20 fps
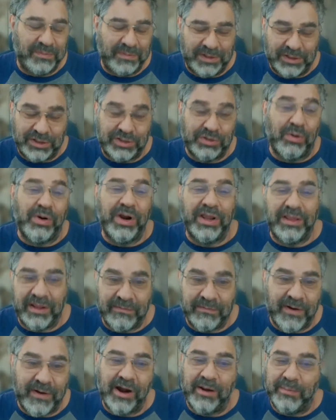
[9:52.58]
destroying the
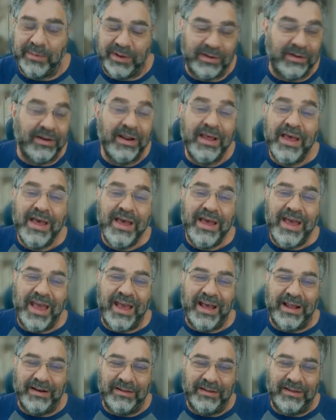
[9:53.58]
environment
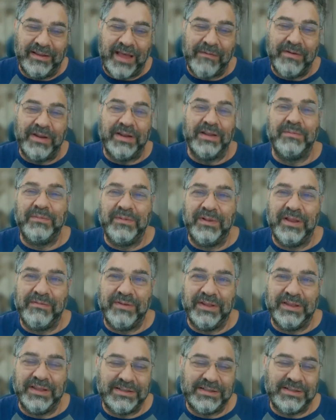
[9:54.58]
and having to live
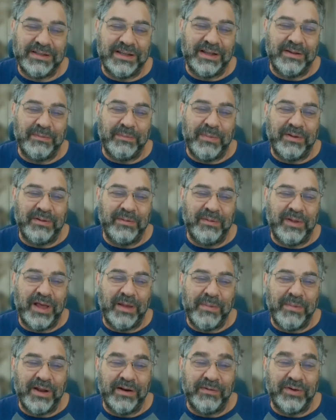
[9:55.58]
in this
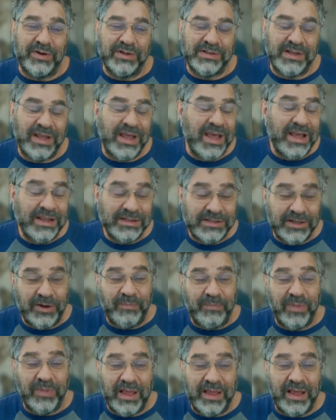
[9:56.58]
metaverse.
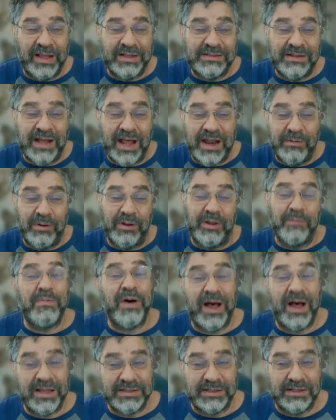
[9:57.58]
So it's not a really
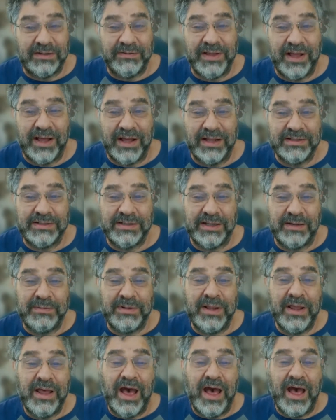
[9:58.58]
positive
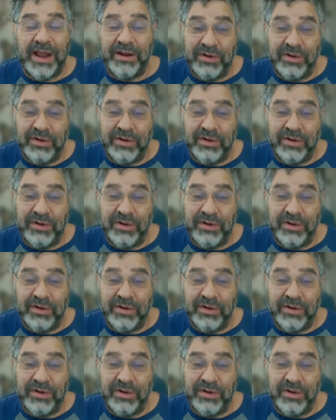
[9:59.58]
concept. I